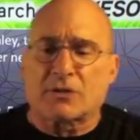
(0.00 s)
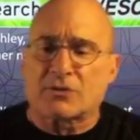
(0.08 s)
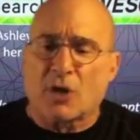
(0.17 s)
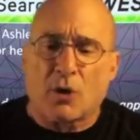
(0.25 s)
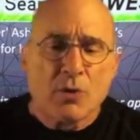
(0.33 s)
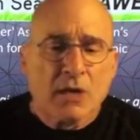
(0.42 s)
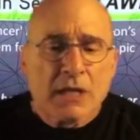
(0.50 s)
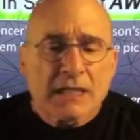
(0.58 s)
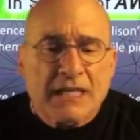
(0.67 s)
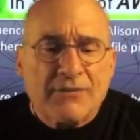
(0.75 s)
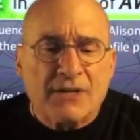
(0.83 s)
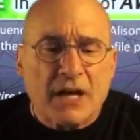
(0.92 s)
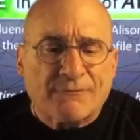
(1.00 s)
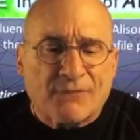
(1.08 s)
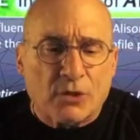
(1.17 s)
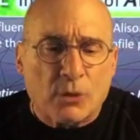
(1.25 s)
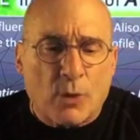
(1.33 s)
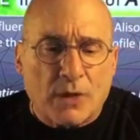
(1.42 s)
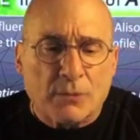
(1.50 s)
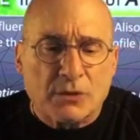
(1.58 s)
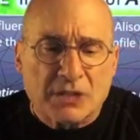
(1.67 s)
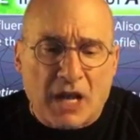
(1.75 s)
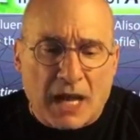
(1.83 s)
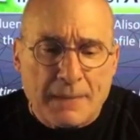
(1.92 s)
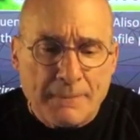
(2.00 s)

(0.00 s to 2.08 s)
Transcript: So give it up for her one more time.